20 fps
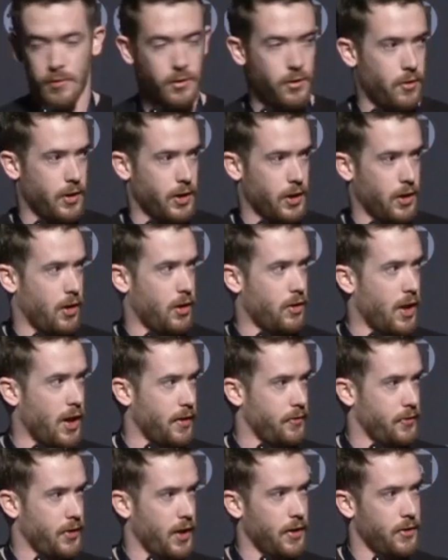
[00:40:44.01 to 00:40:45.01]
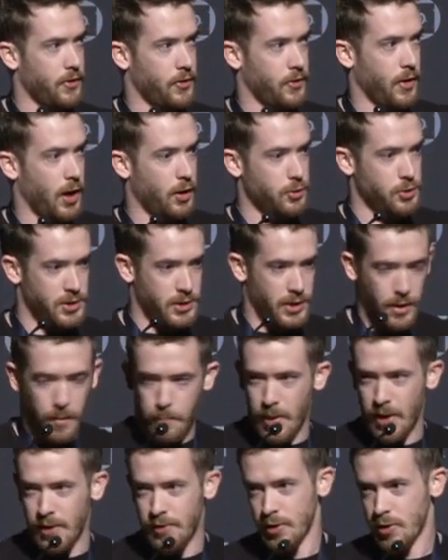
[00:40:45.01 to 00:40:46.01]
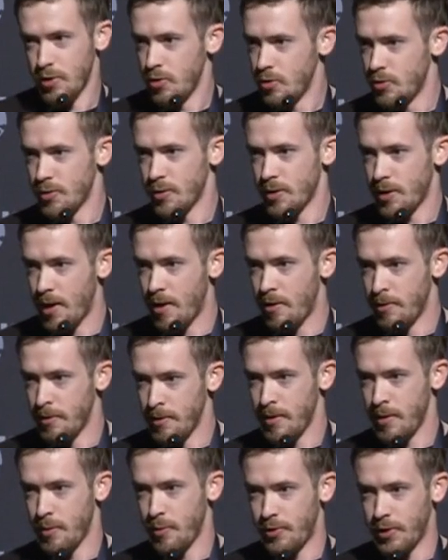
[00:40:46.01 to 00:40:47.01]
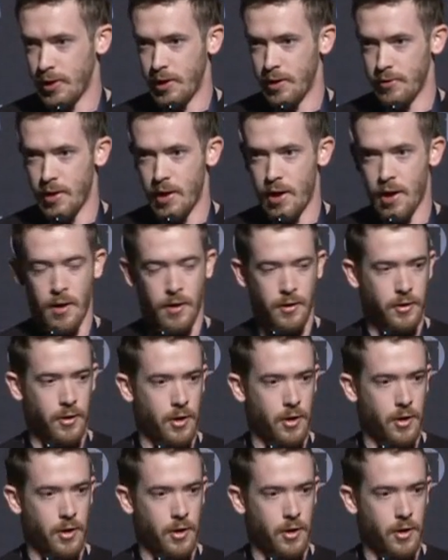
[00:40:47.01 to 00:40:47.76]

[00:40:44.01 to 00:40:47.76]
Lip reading: Like a lot of tests, I'll just get a basic user account. Once I get there,